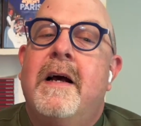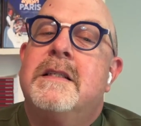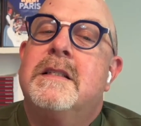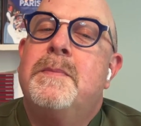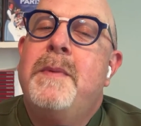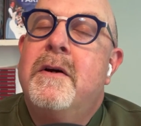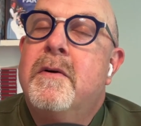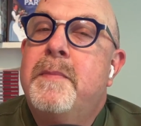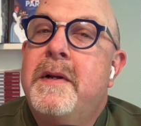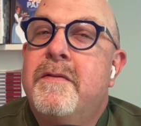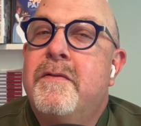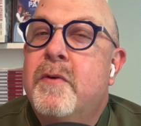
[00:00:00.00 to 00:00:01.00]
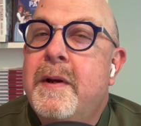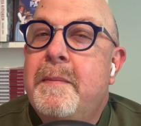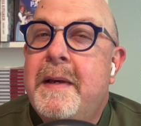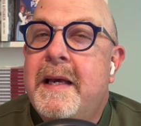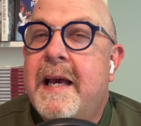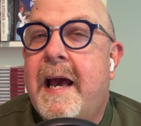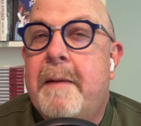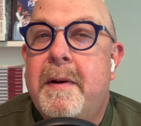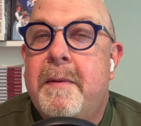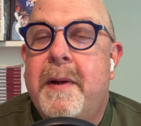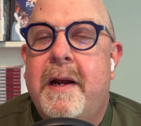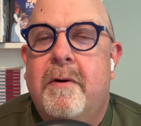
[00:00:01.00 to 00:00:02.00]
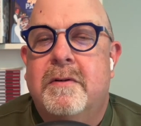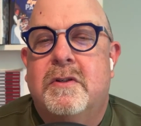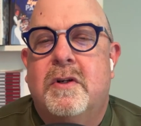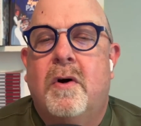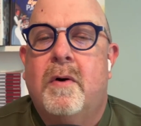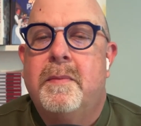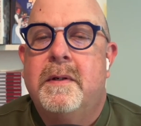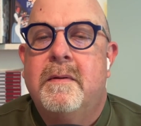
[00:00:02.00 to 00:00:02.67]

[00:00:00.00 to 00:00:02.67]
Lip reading: smear a bit of creamy camembert on top,